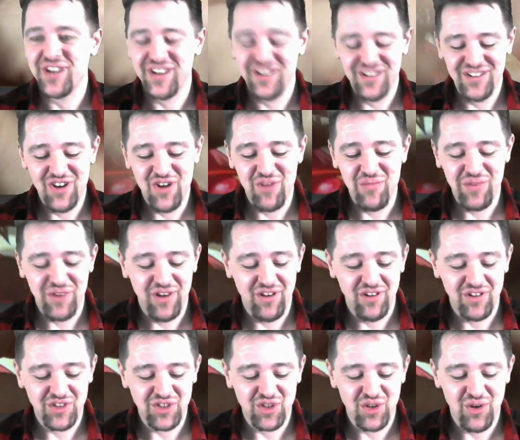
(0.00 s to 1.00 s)
Hope you all
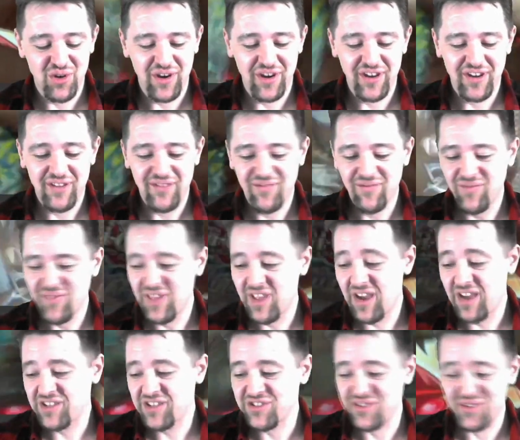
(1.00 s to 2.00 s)
enjoy. I
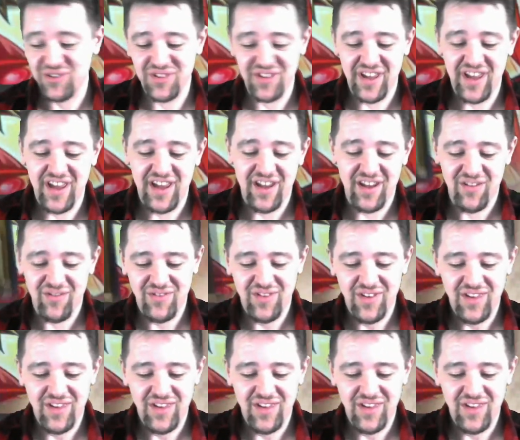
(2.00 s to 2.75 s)
certainly have.